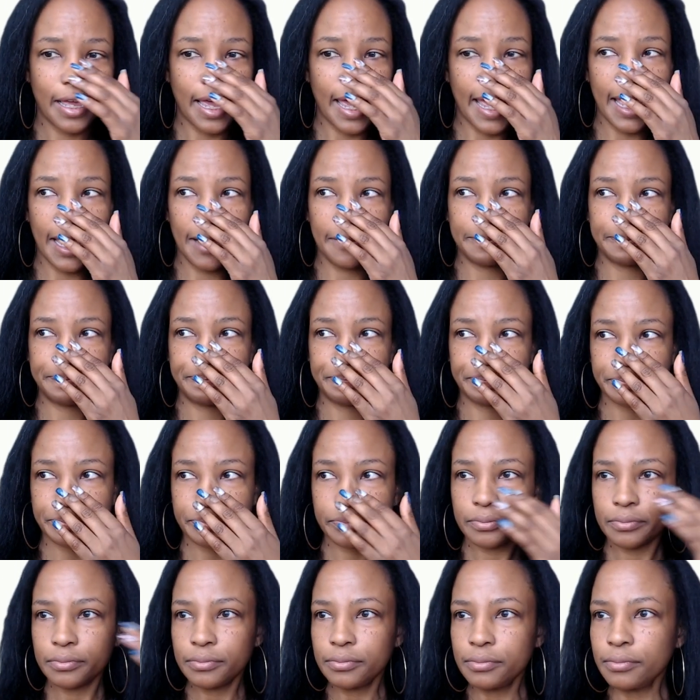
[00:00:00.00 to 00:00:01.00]
And
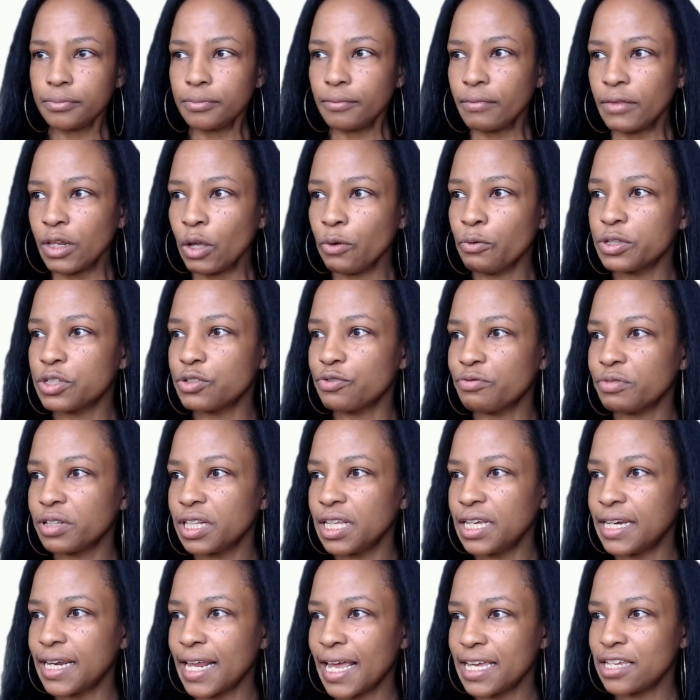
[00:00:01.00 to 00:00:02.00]
what's
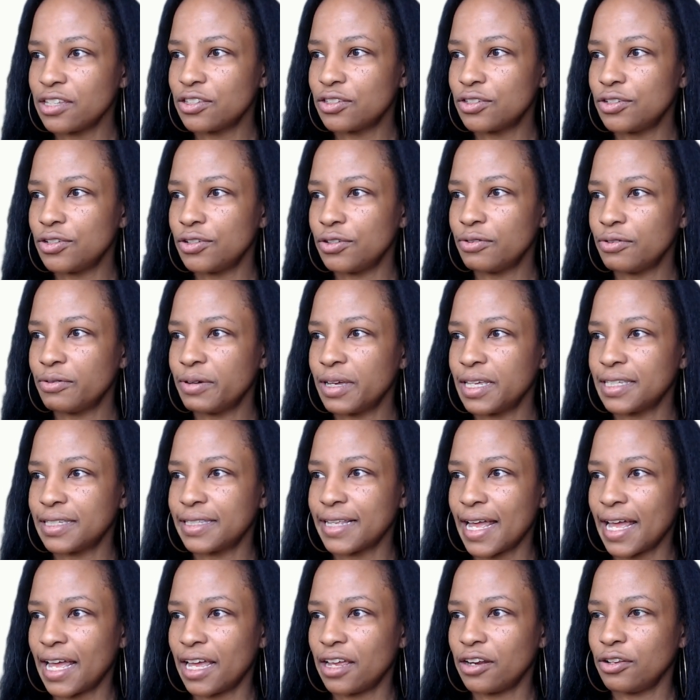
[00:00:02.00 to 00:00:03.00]
really nice too is
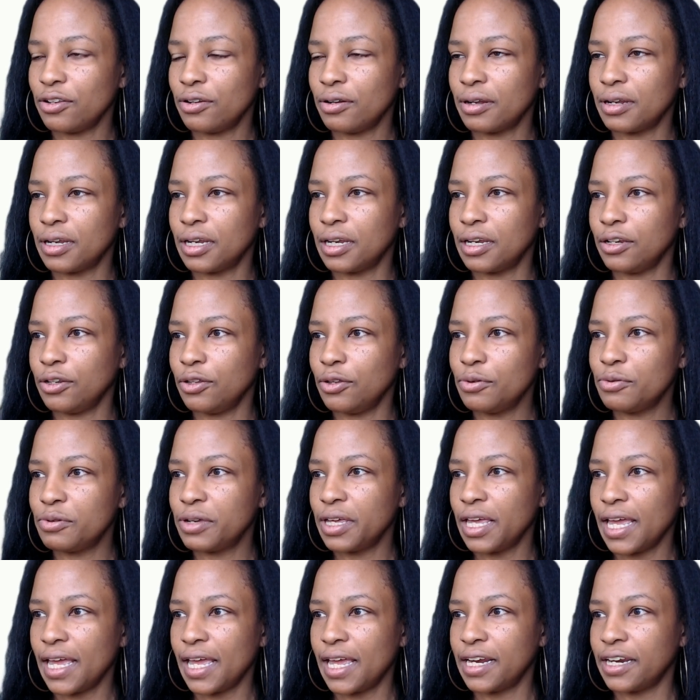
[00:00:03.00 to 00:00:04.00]
that you
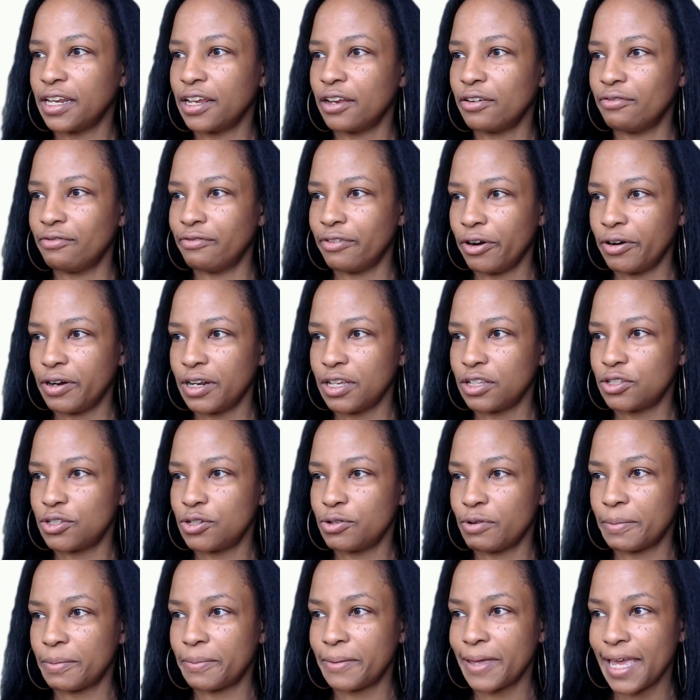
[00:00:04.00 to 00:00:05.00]
can convert it
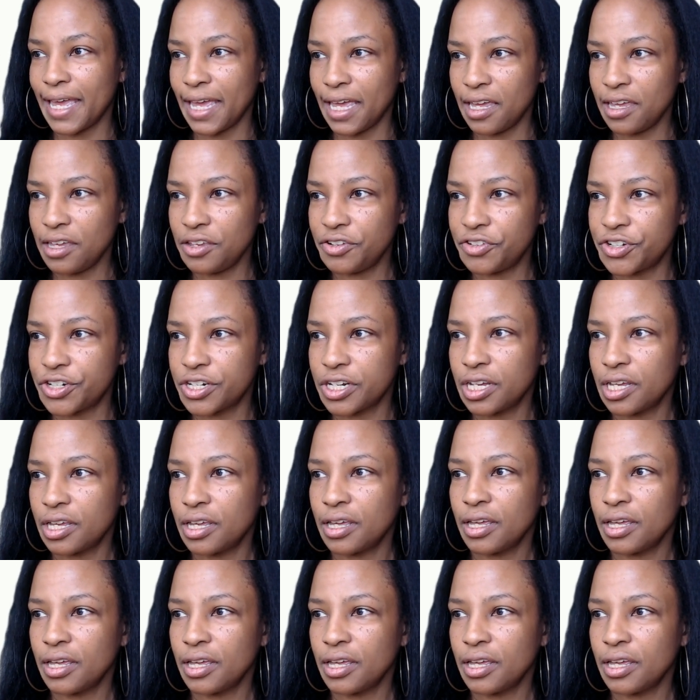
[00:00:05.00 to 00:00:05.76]
to a page.